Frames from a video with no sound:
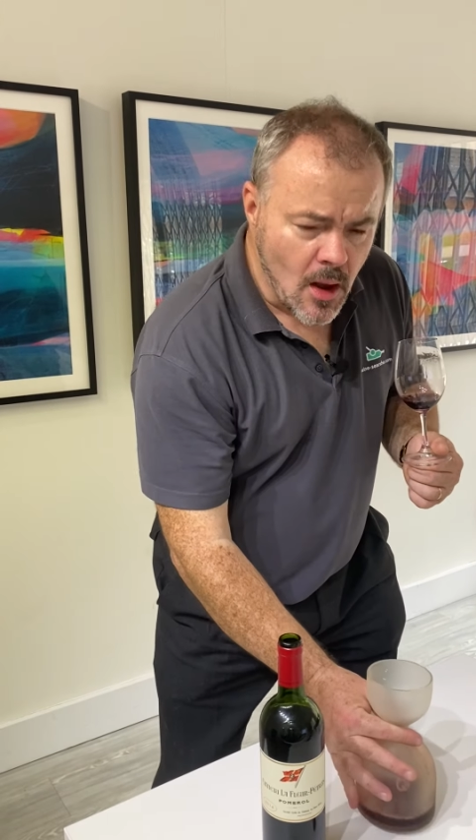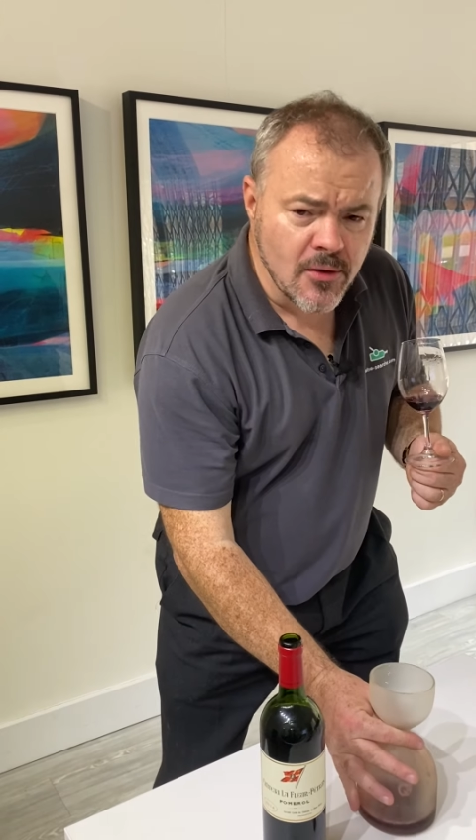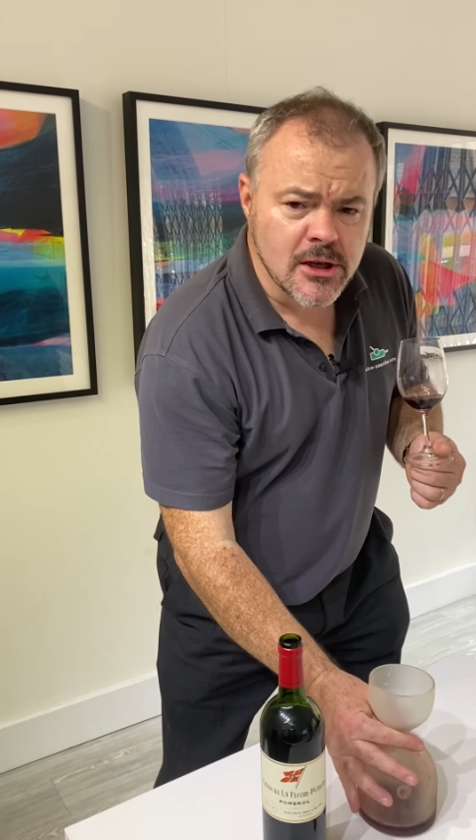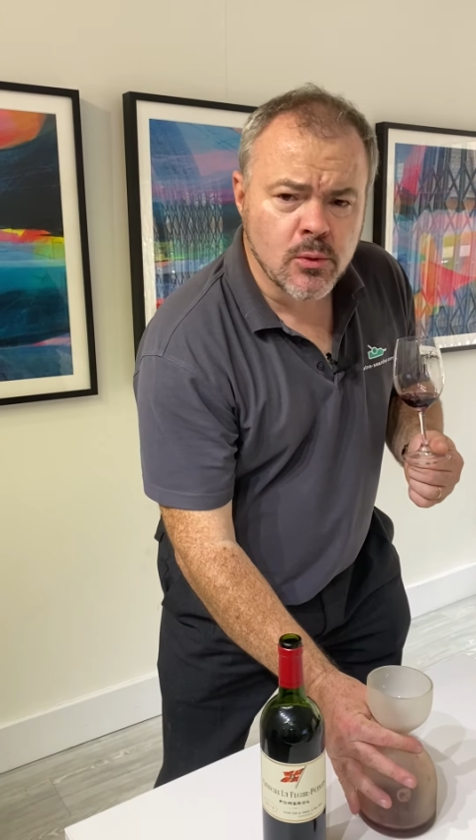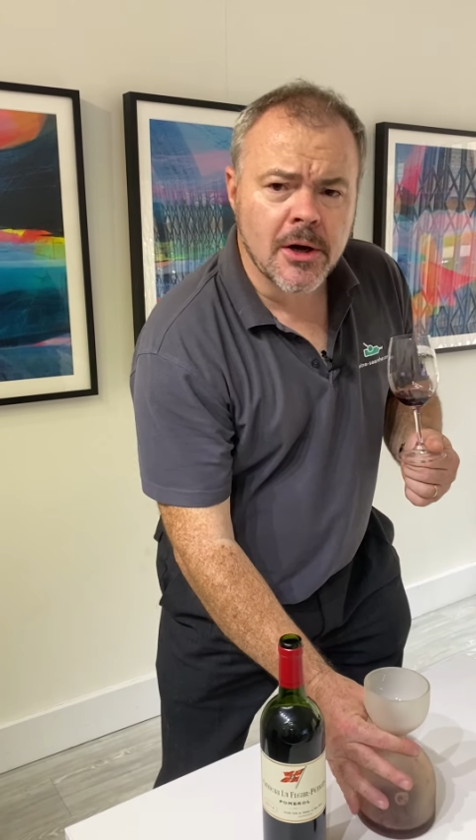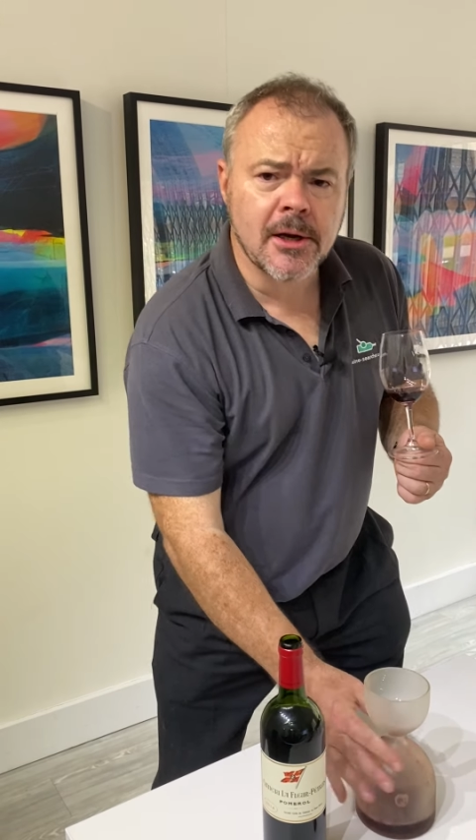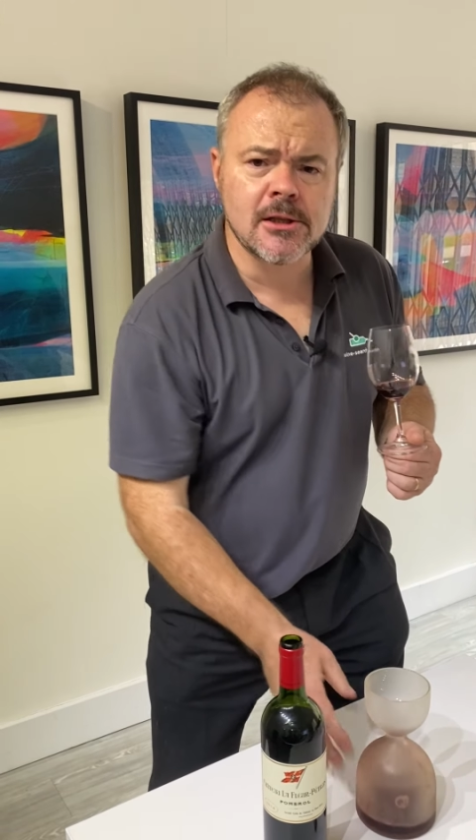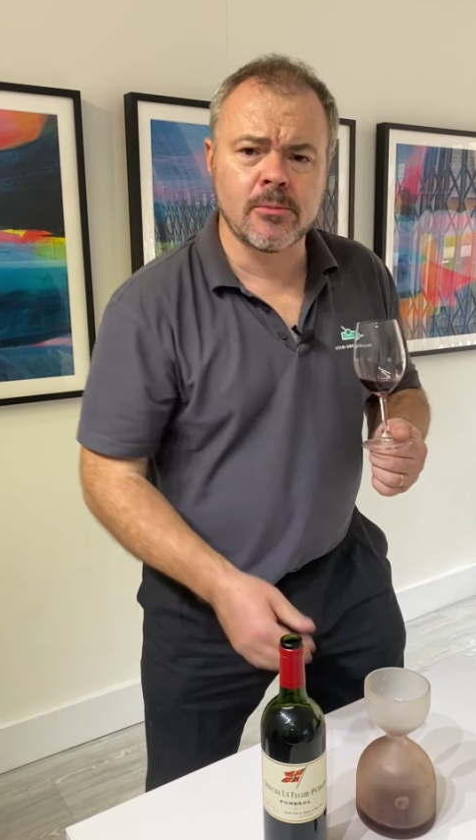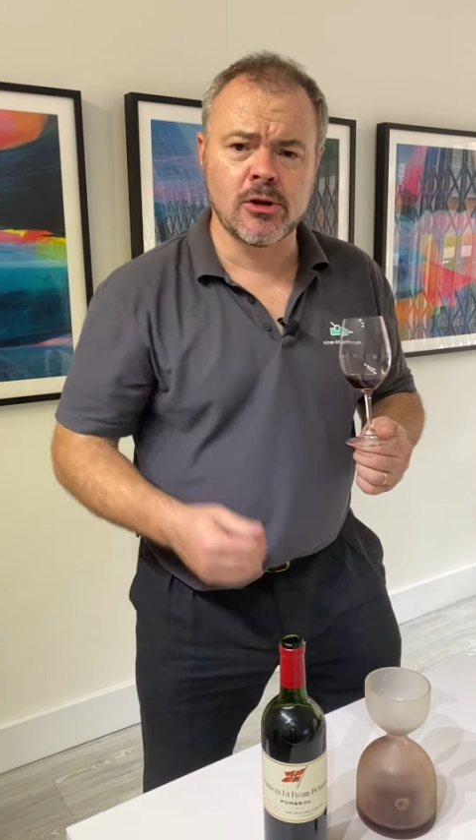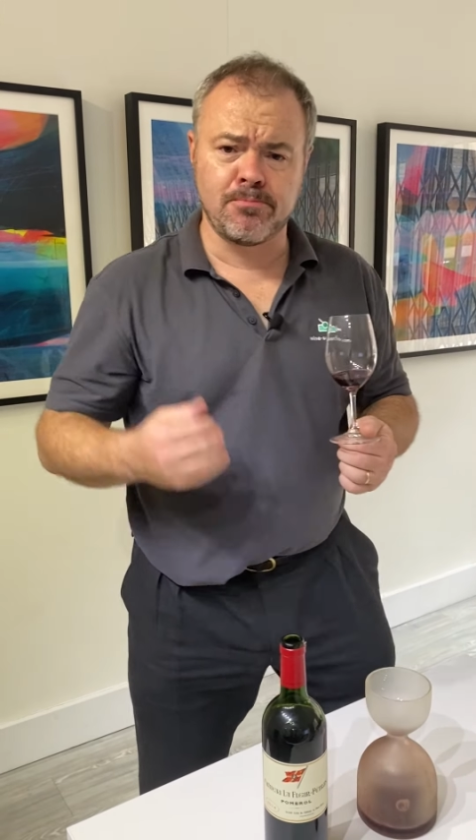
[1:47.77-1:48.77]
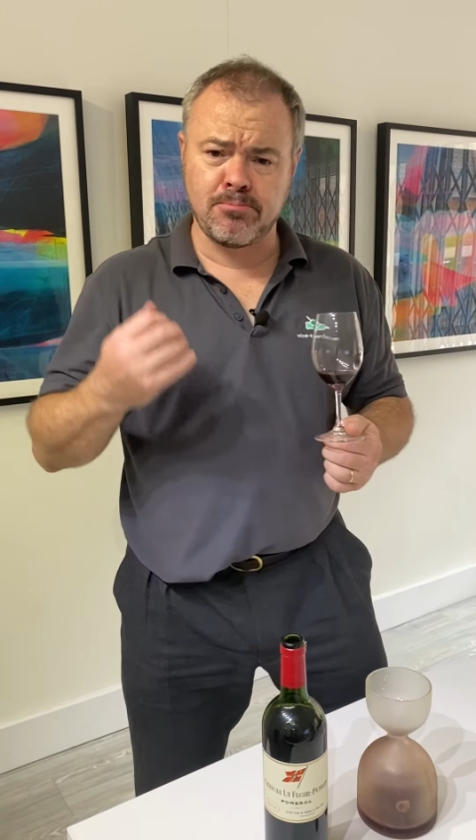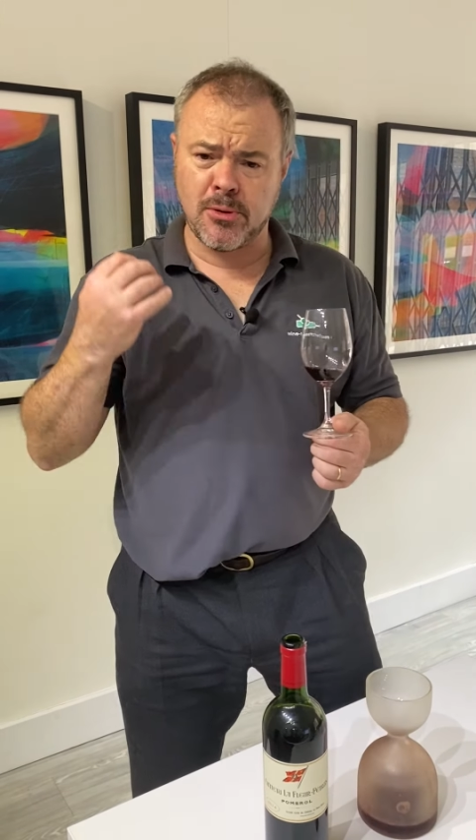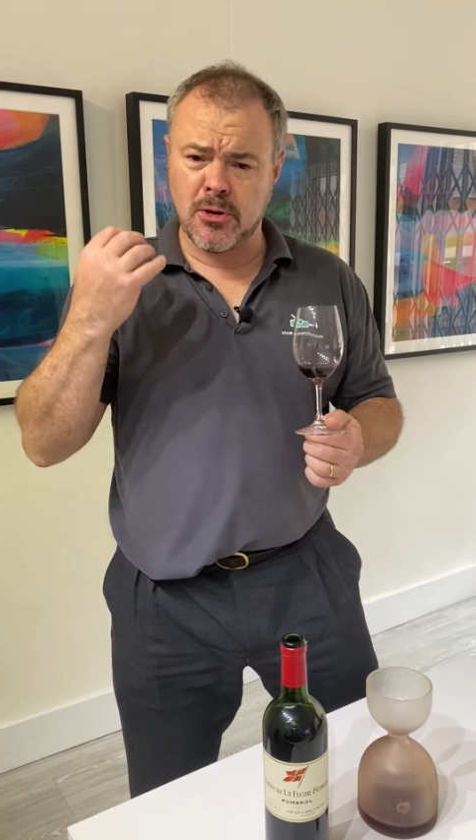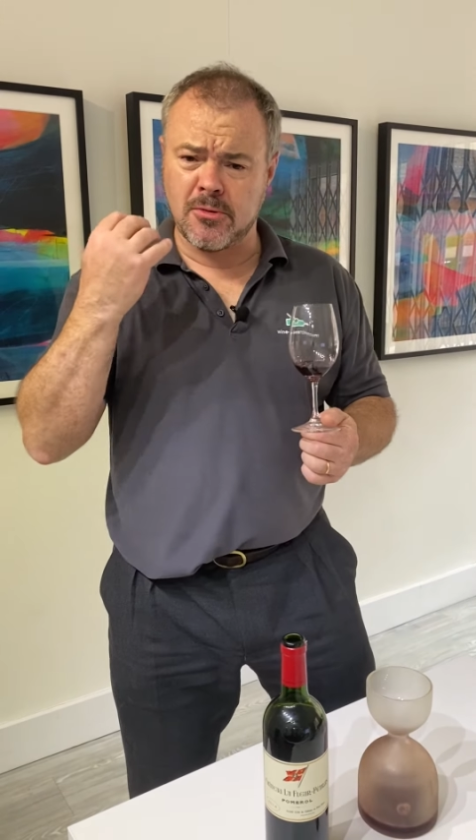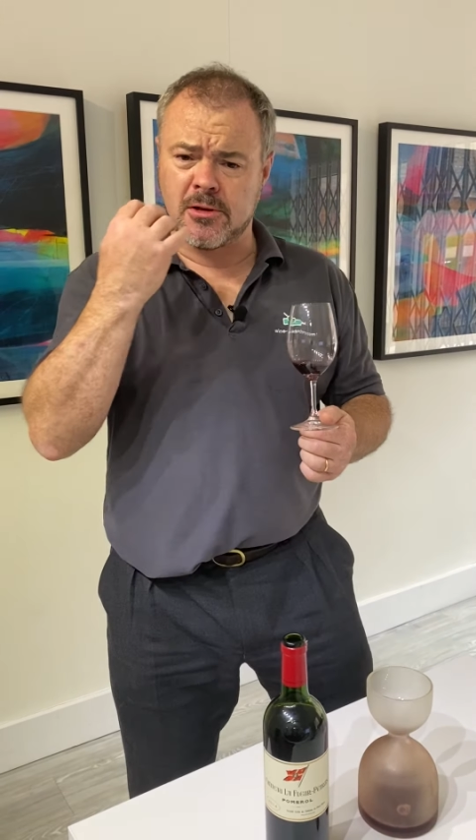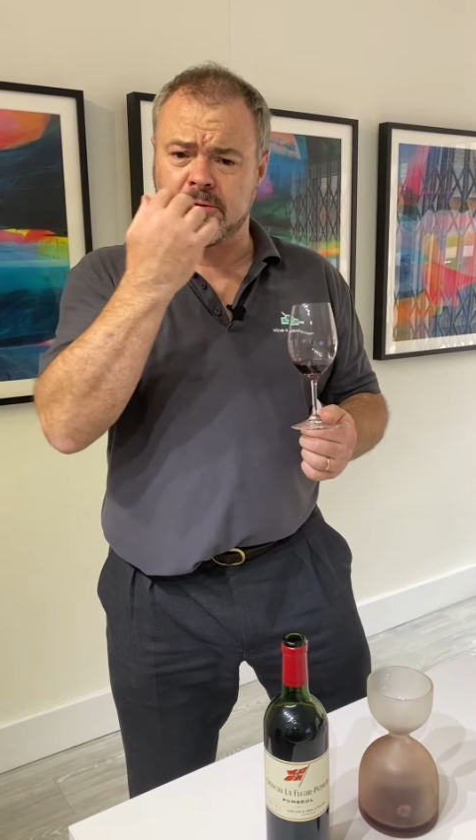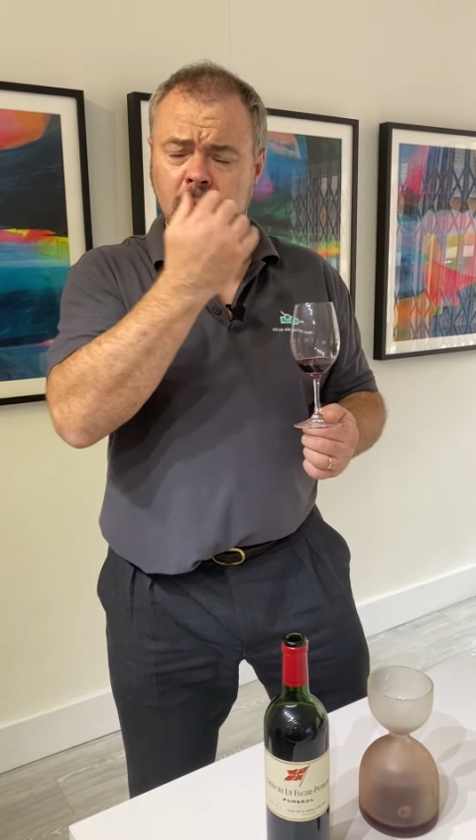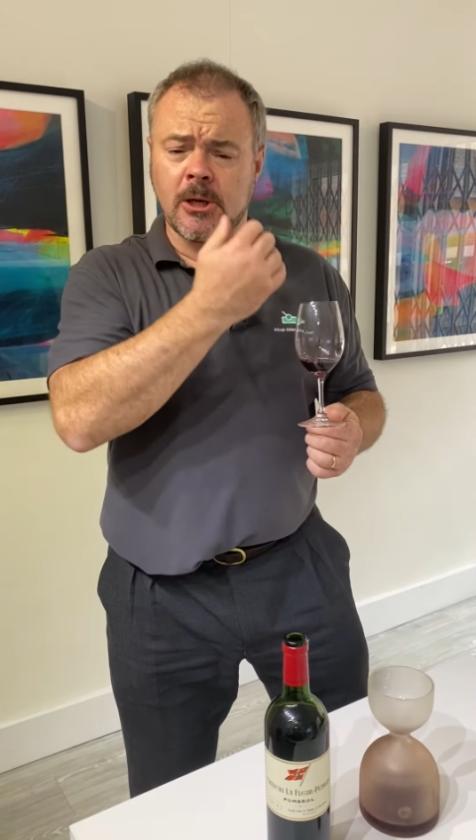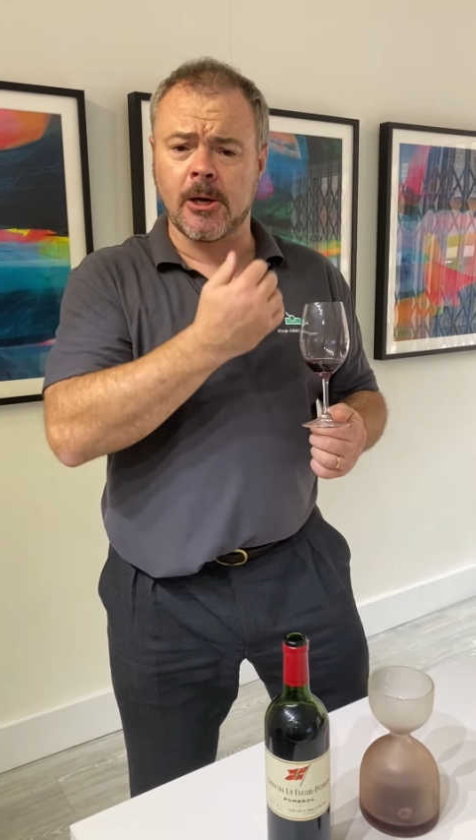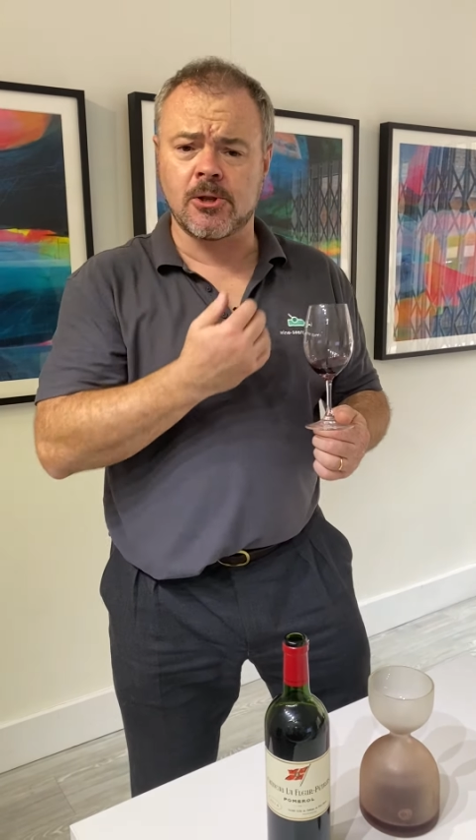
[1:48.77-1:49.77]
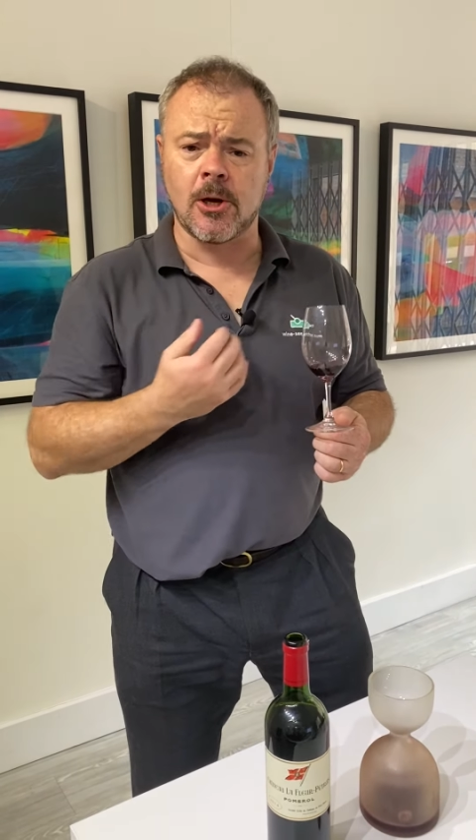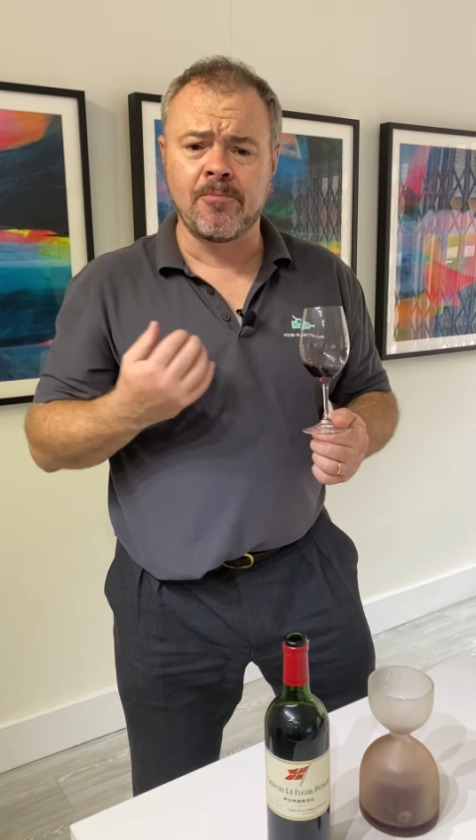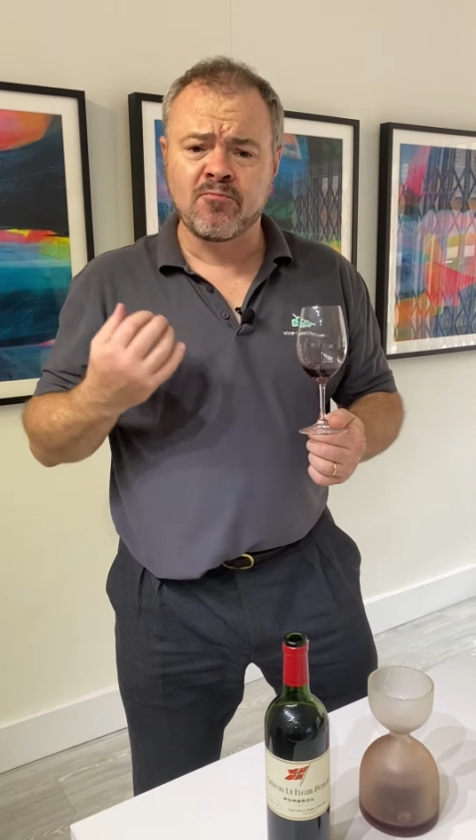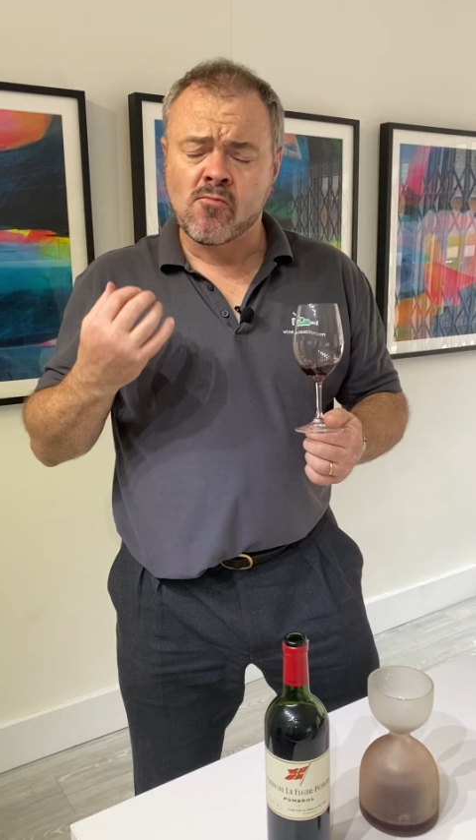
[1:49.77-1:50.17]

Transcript: This wine has the most beautiful texture.